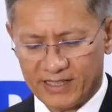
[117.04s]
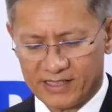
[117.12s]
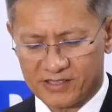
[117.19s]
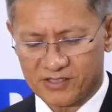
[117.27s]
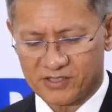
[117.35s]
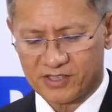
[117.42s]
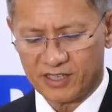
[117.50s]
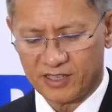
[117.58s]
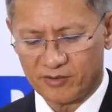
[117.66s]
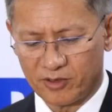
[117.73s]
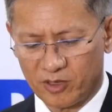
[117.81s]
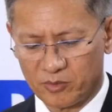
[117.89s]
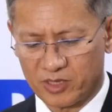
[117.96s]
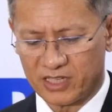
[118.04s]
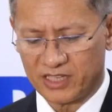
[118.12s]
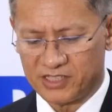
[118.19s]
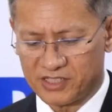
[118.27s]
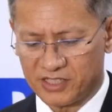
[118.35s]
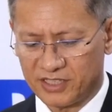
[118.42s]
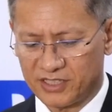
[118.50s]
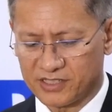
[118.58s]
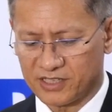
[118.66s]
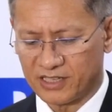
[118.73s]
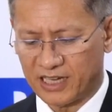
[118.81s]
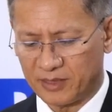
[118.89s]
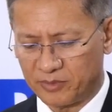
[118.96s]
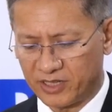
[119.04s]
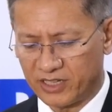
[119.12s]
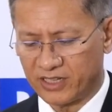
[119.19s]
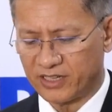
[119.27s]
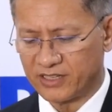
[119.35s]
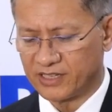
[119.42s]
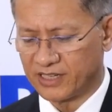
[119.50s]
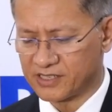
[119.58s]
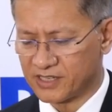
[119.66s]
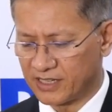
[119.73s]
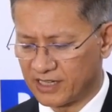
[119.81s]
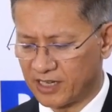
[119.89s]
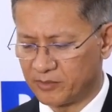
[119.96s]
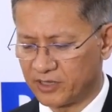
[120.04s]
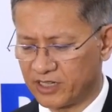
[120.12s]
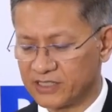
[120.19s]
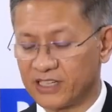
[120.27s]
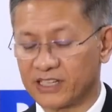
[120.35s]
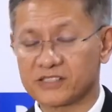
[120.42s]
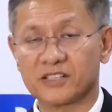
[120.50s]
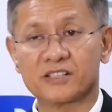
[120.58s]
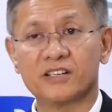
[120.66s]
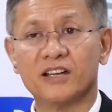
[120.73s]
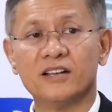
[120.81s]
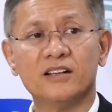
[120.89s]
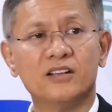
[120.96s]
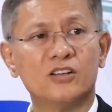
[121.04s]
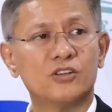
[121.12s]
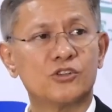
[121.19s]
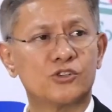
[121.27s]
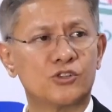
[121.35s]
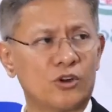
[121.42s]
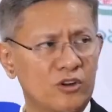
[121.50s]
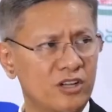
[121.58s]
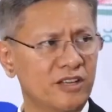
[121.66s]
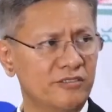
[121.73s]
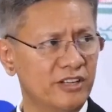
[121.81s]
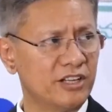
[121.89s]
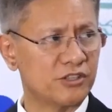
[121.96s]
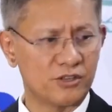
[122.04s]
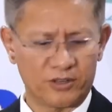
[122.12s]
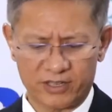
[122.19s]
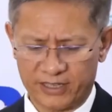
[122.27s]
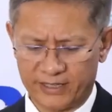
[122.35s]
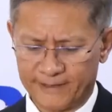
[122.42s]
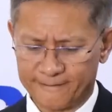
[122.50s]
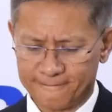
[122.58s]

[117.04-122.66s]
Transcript: assistant environmental engineers, librarian, assistant librarian, etc. shortly, very shortly.